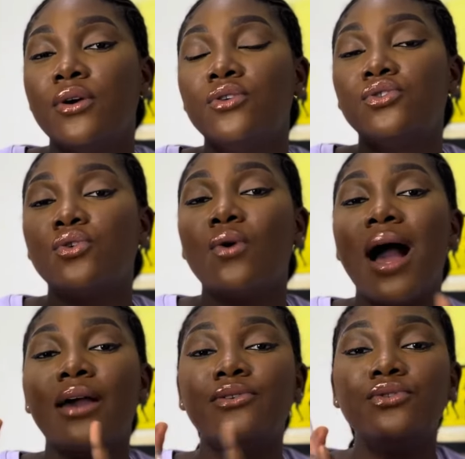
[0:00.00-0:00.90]
So I
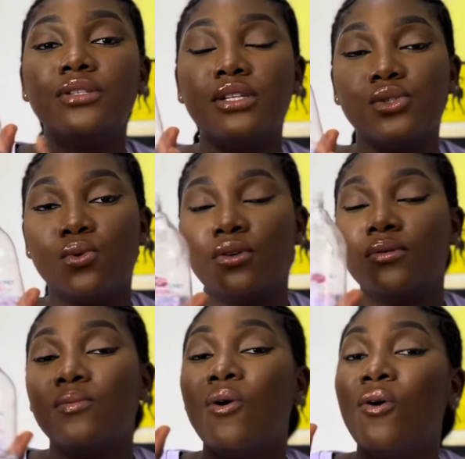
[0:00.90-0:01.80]
use this one
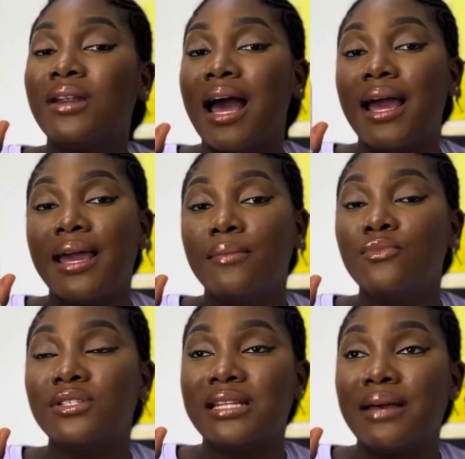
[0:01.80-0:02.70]
on her hair
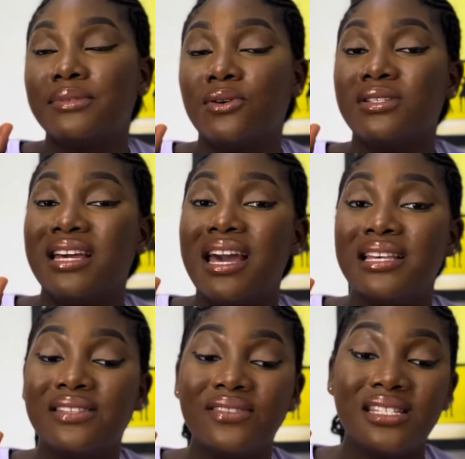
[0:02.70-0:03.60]
most times because the hair is
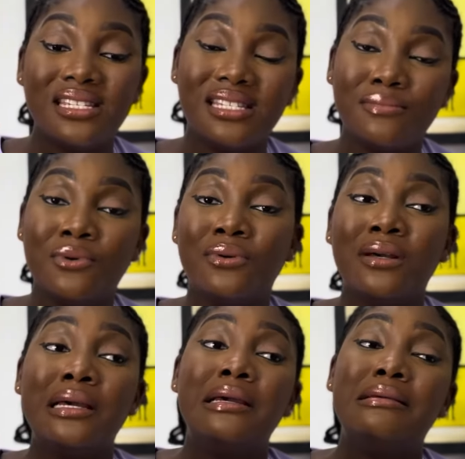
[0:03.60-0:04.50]
not too small.
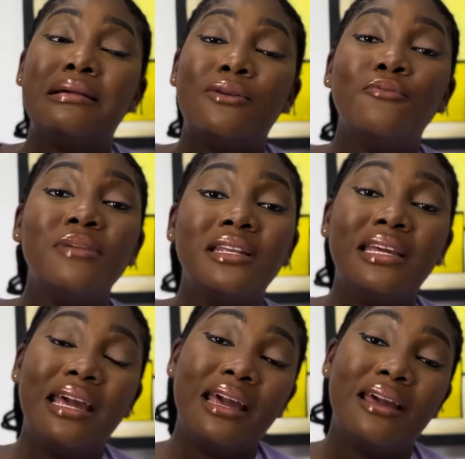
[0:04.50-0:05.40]
You cannot make the
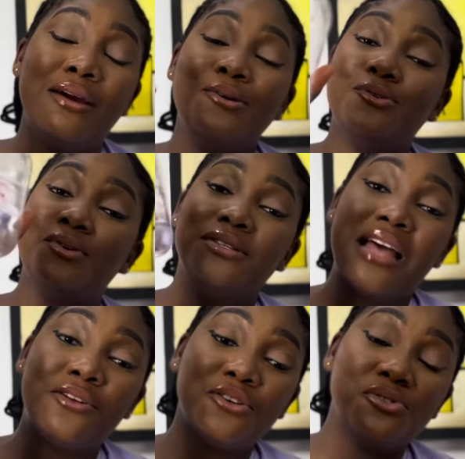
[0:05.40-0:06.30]
hair. So I
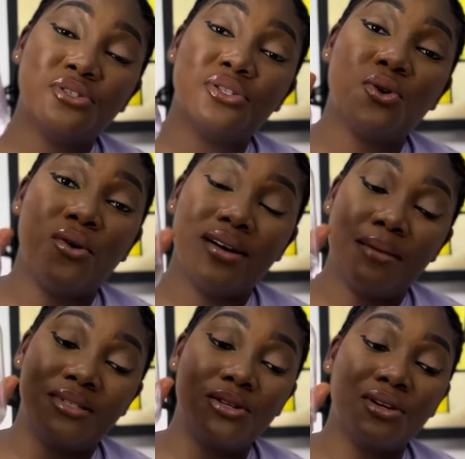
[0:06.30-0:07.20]
just use this oil. I'm
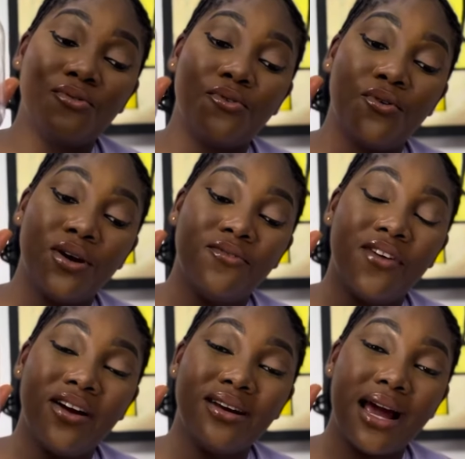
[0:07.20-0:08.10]
still looking for a
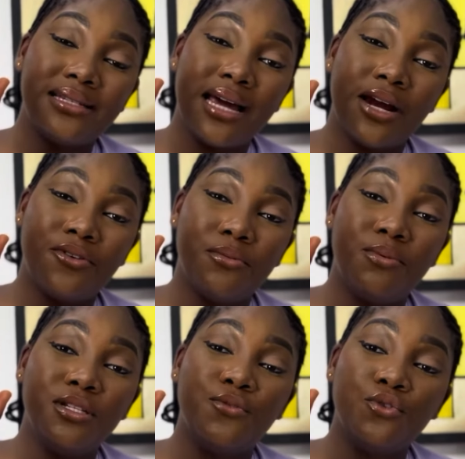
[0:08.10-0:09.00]
very nice hair cream.
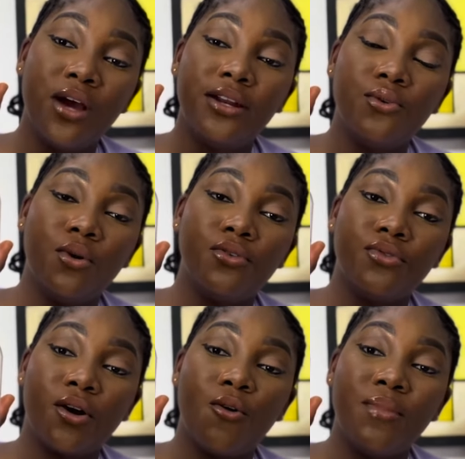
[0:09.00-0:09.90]
Please, if you know anyone,
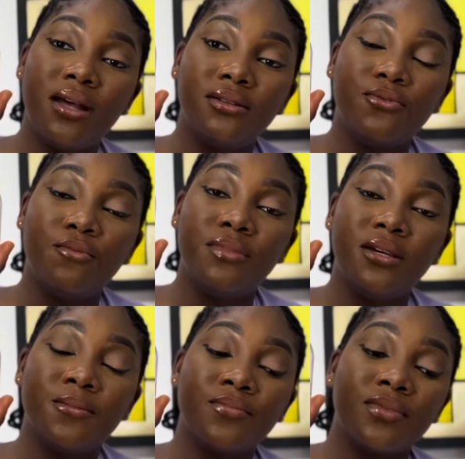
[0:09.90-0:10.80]
recommend for me
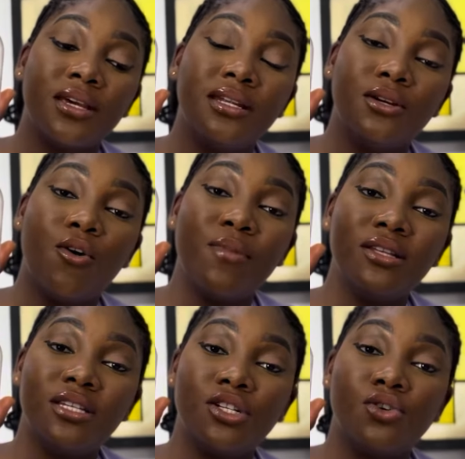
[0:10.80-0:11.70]
in the comment
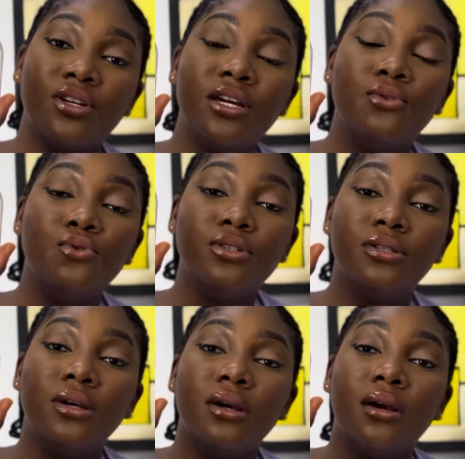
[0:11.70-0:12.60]
section
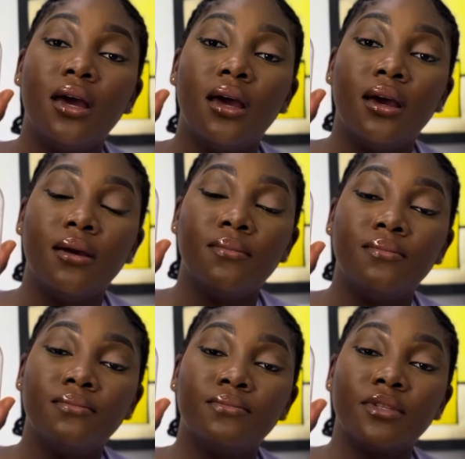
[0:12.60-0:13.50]
a
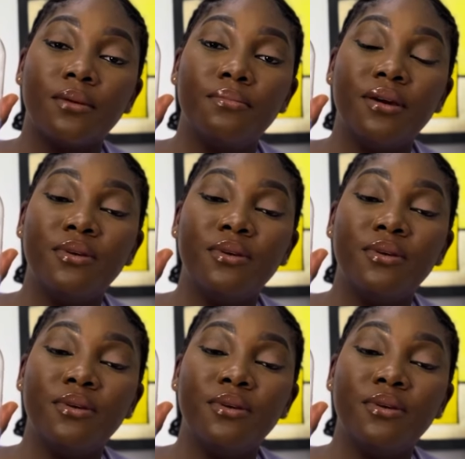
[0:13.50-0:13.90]
good